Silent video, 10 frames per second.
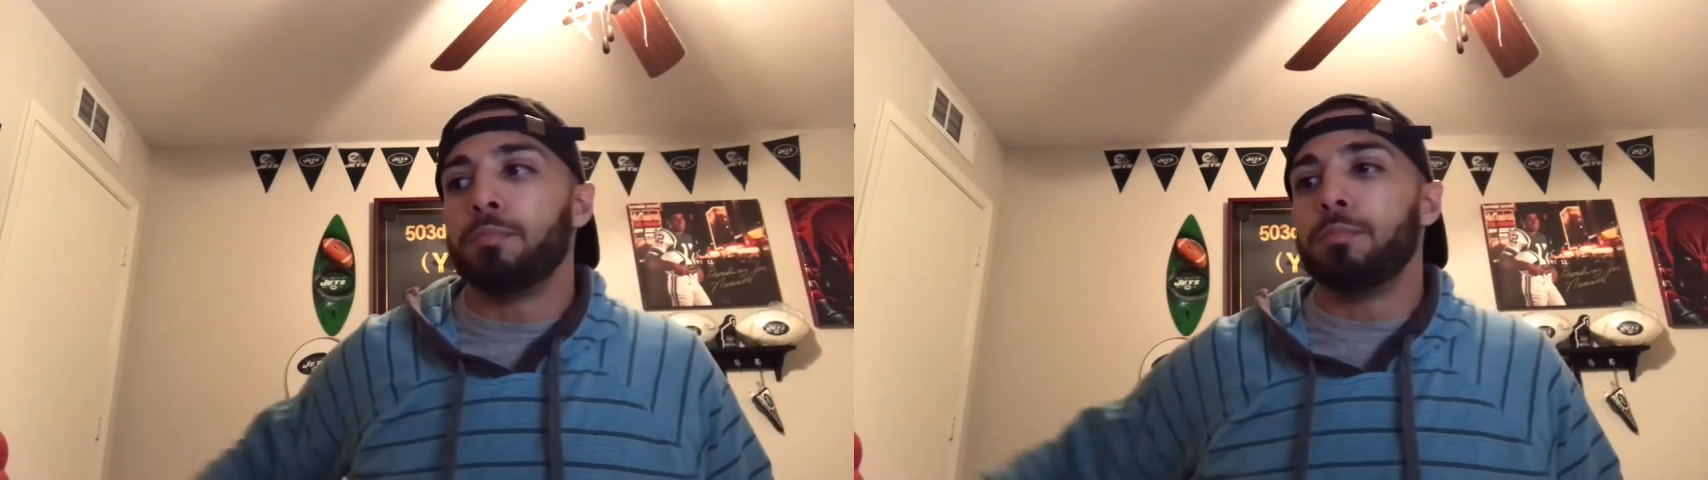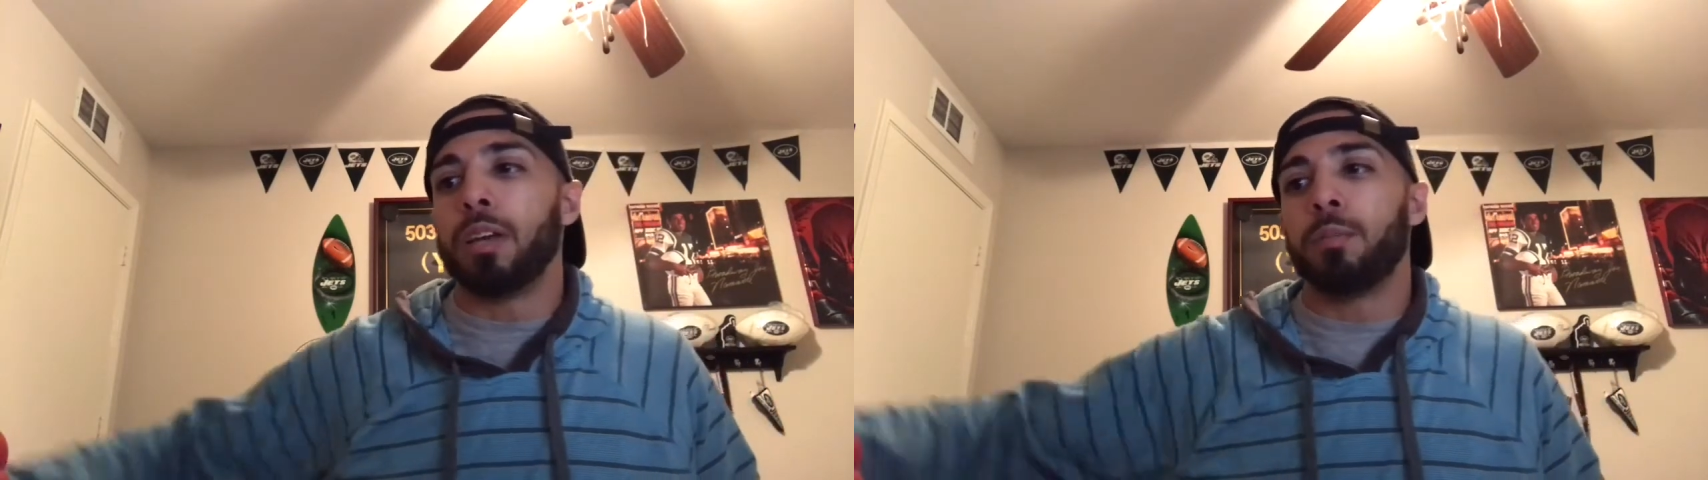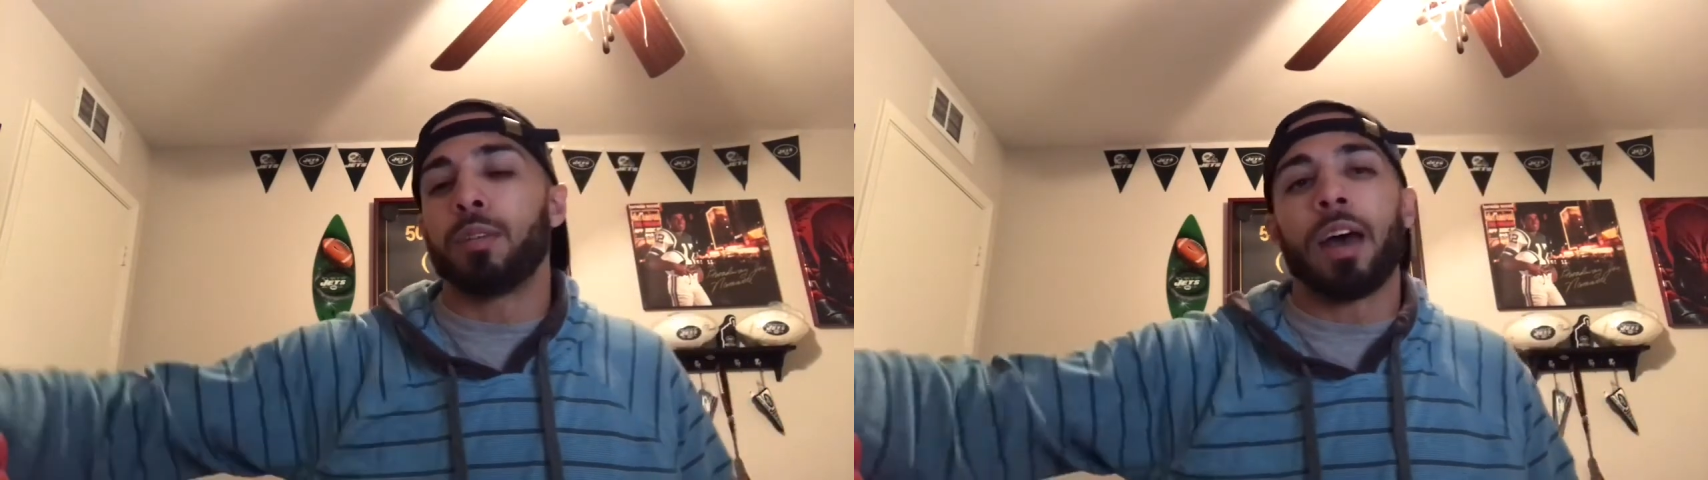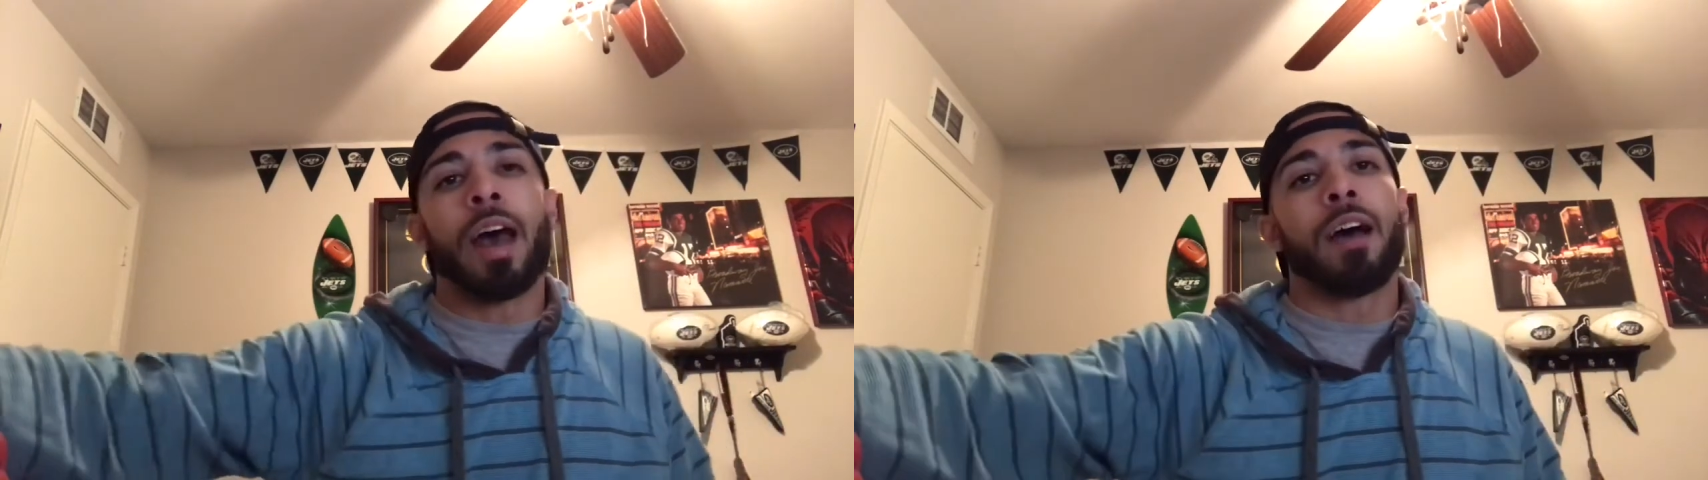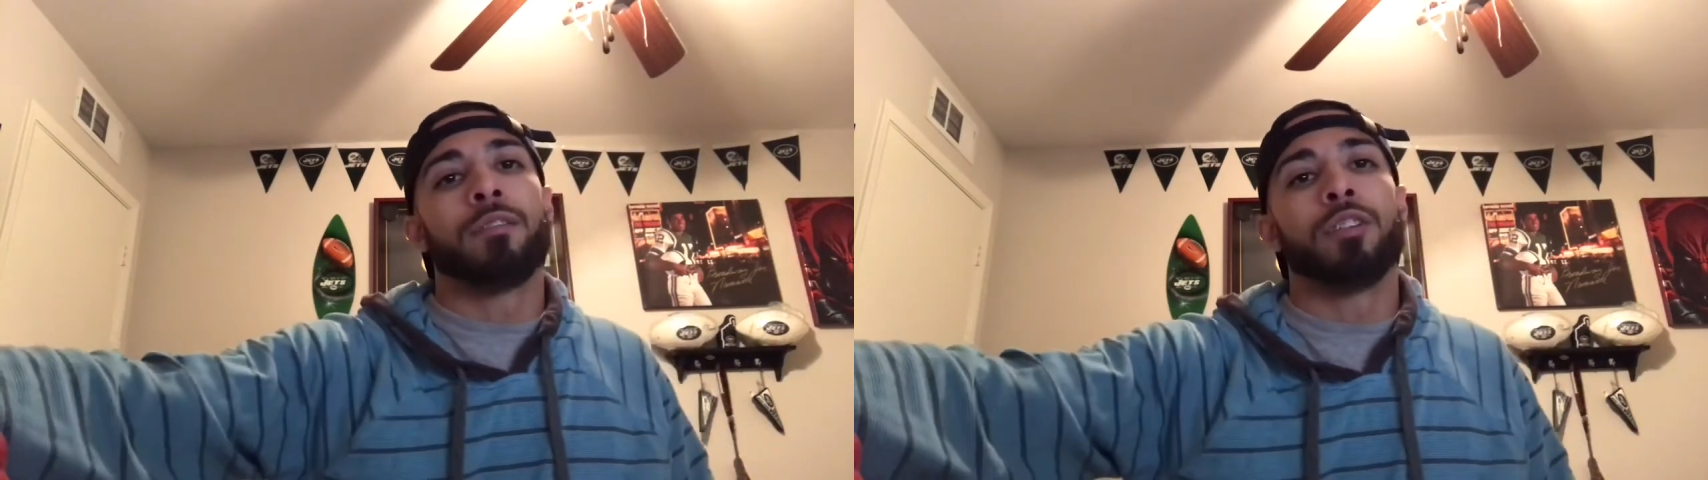be able to
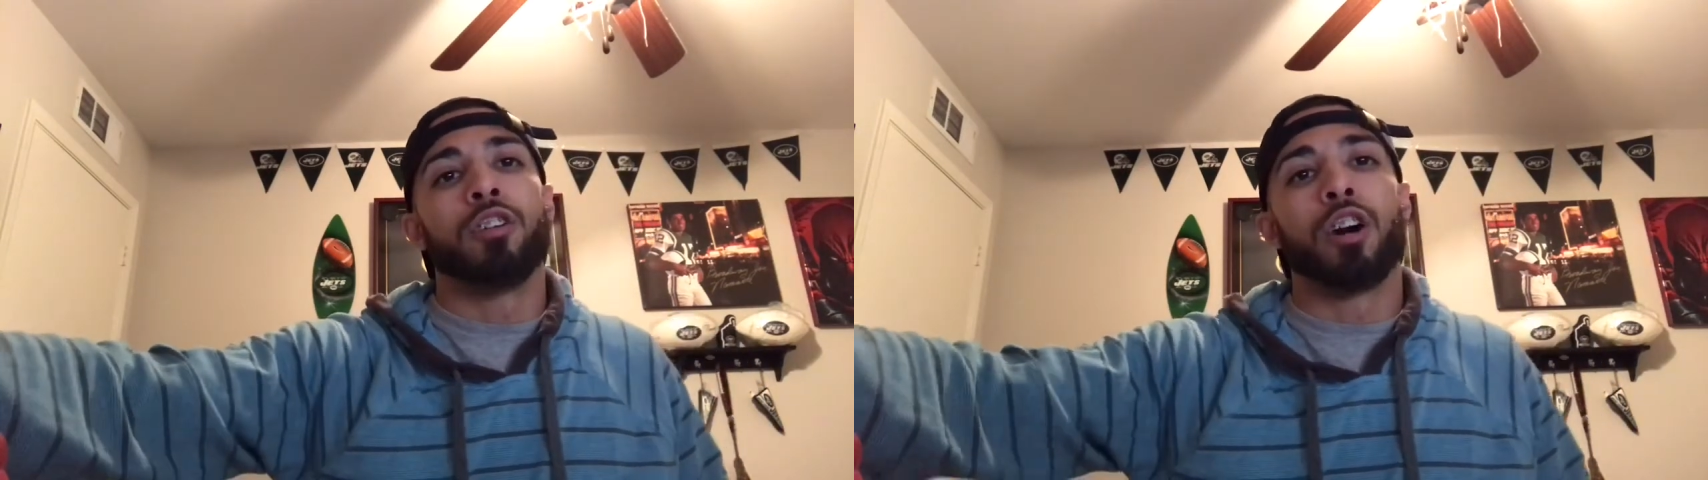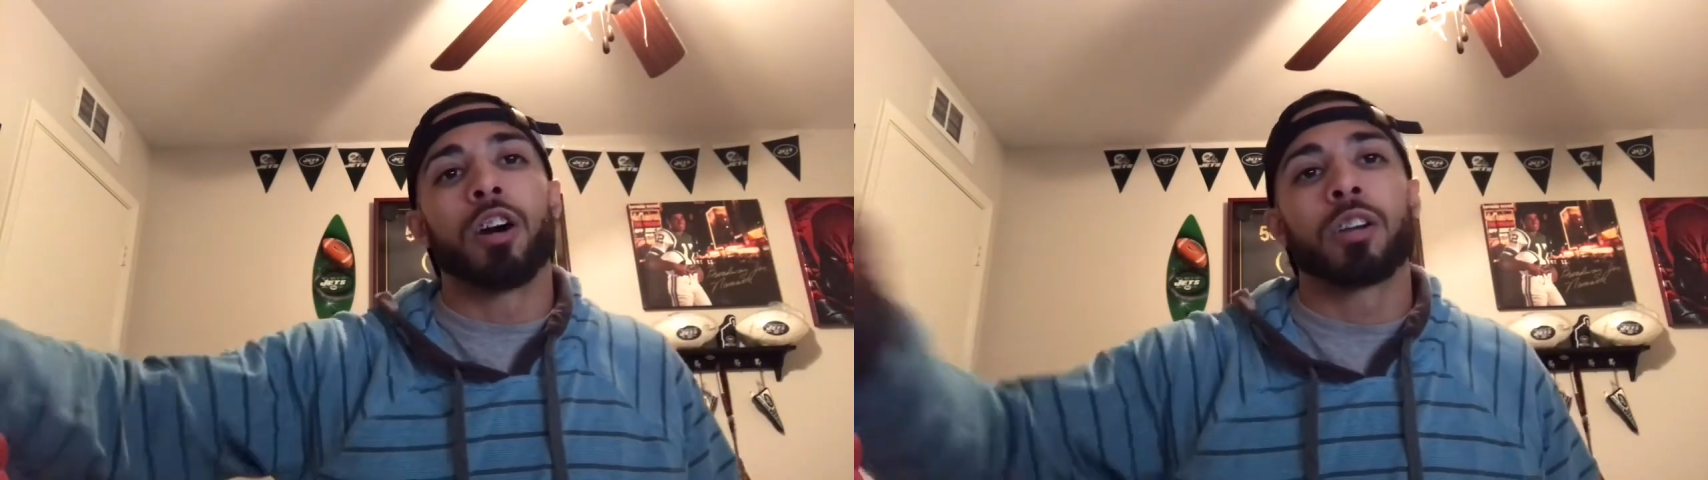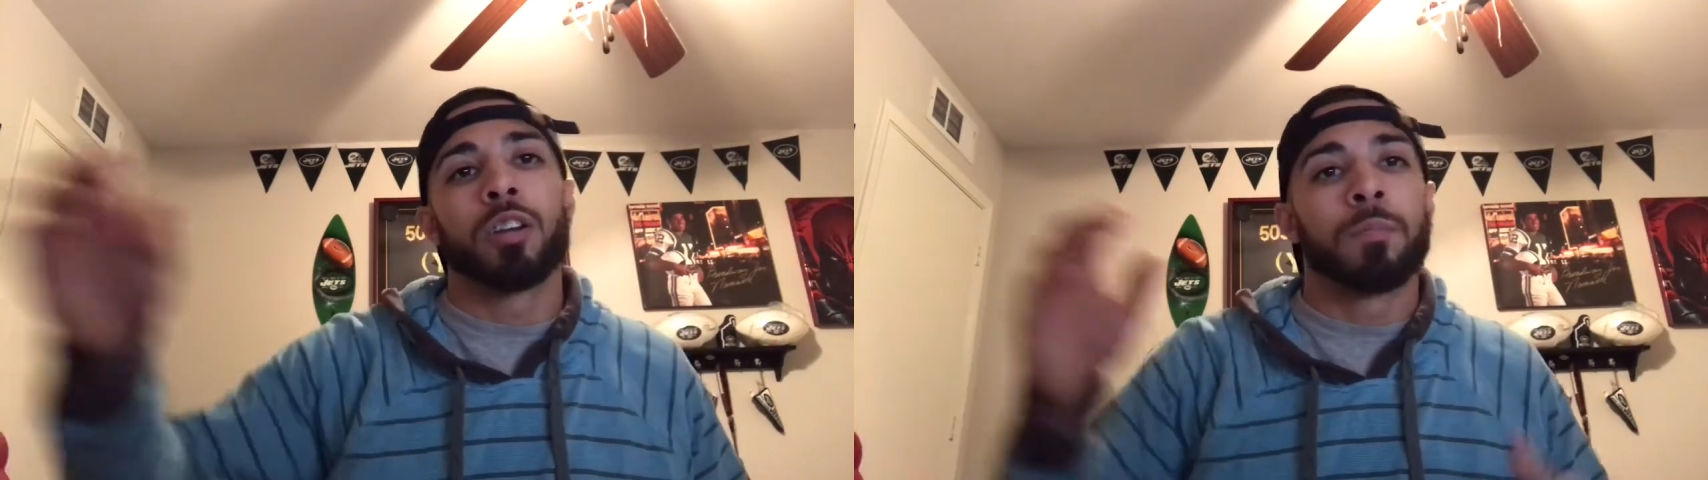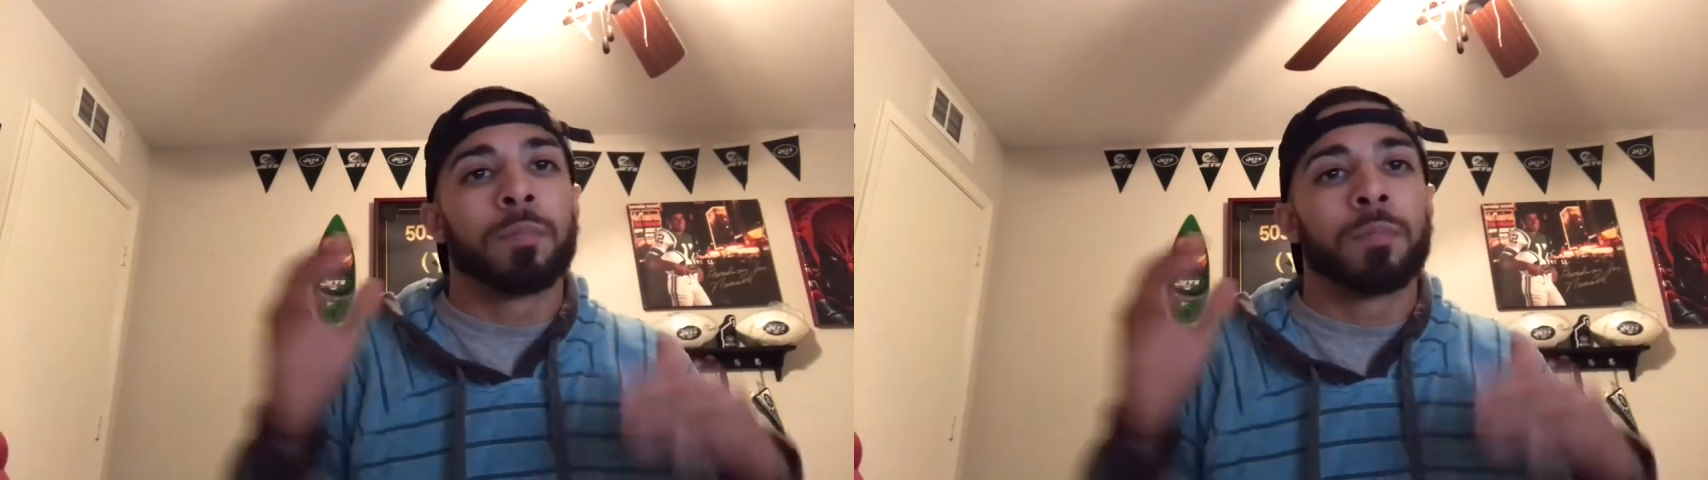have the dog